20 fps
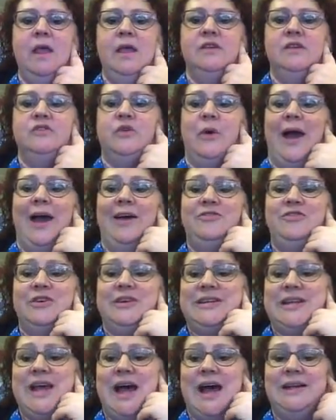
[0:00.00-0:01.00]
So after he
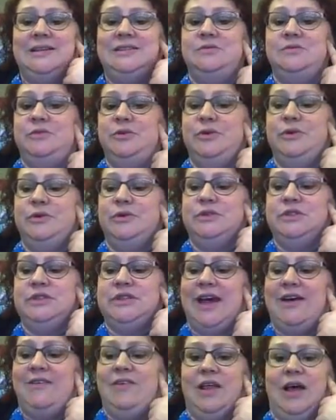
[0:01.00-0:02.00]
dies, the Mughals
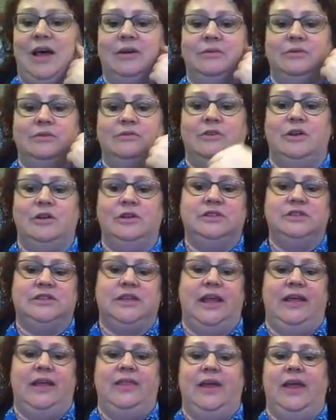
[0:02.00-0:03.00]
have a lot of revolts,
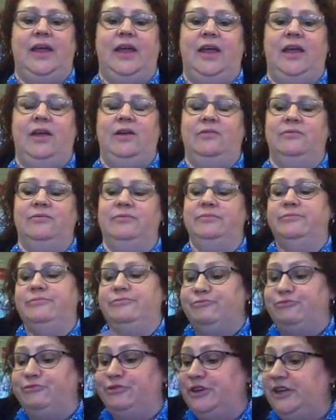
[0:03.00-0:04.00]
and they
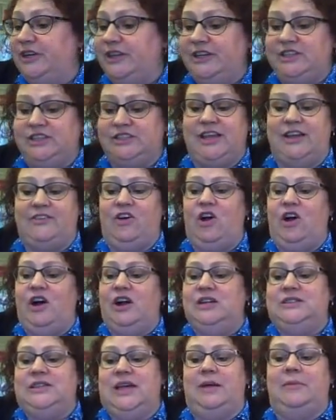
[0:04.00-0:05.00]
really just have a
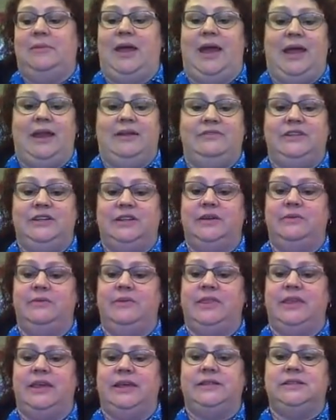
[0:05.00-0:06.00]
hard time kind of dealing with
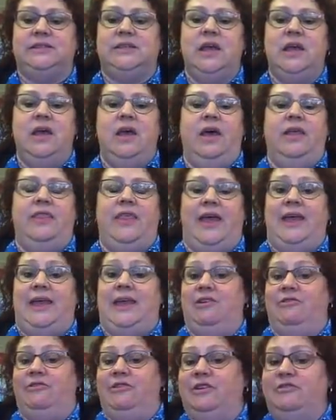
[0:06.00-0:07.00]
this. They
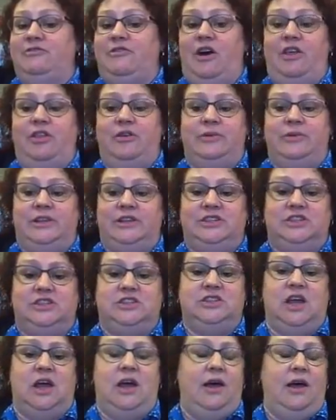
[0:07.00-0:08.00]
get rid of all the religious
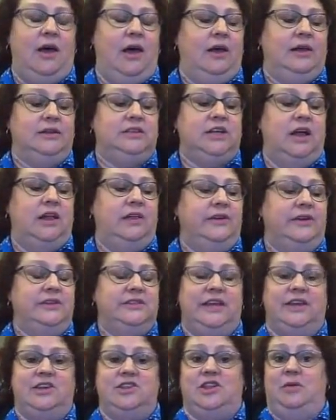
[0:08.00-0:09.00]
tolerance.
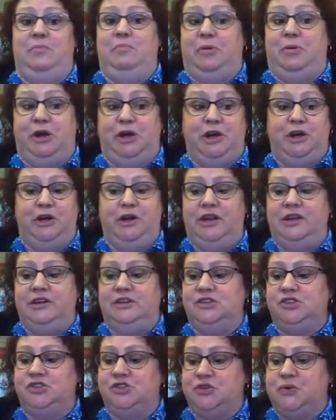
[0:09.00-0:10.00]
They actually burn and
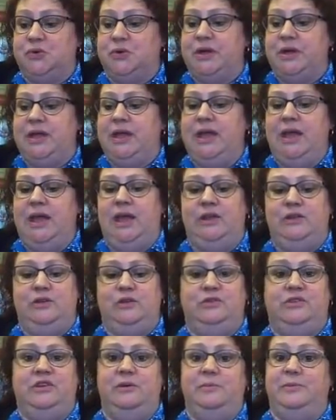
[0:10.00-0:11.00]
destroy Hindu
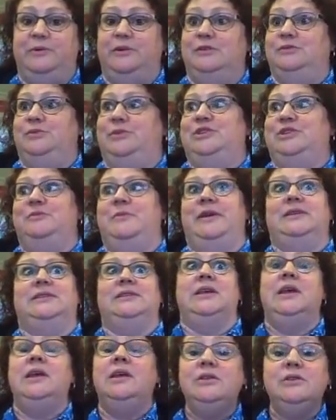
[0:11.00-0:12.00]
temples, which makes the
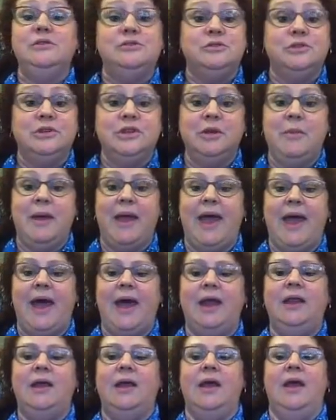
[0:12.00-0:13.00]
Hindus really
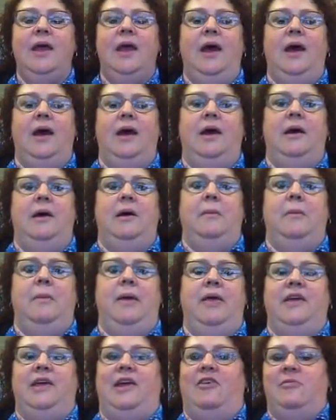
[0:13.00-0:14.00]
mad. And
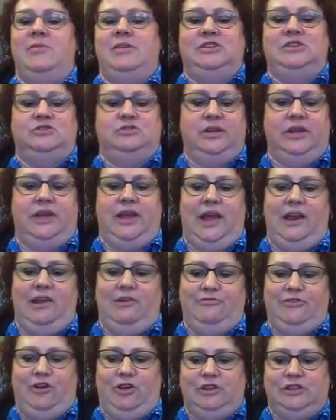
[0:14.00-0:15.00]
the government just really kind of
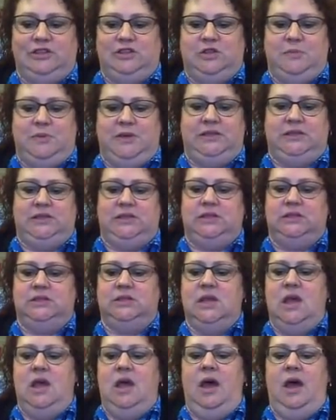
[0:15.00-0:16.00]
falls to pieces.
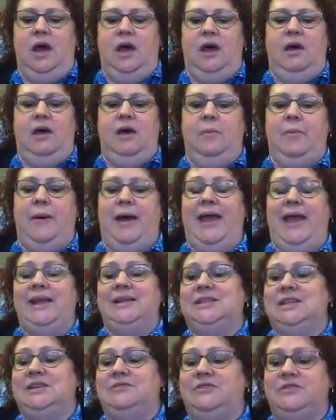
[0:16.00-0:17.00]
By
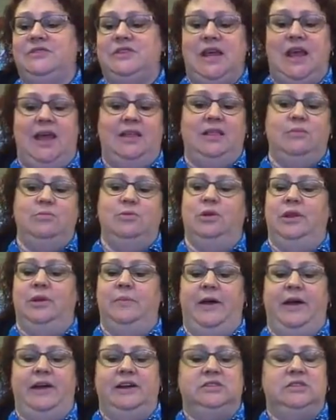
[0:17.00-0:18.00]
1858, the Mughal
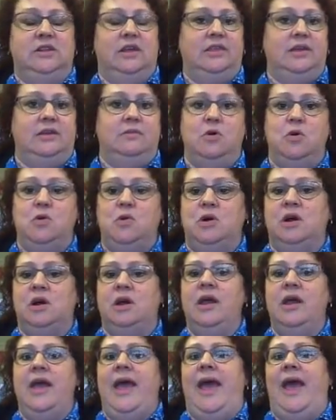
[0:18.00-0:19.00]
Empire is nothing
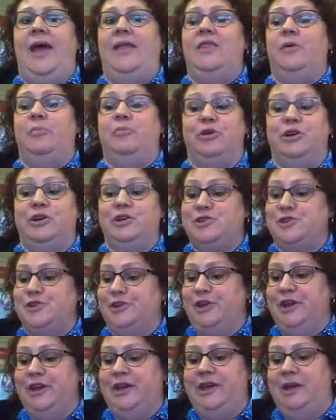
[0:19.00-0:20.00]
more, and the British are
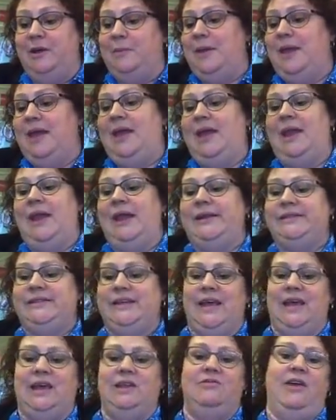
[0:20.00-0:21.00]
going to come in and
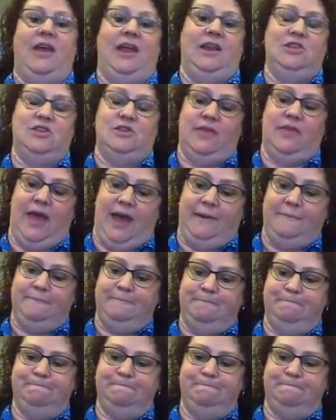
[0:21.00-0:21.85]
take advantage of that.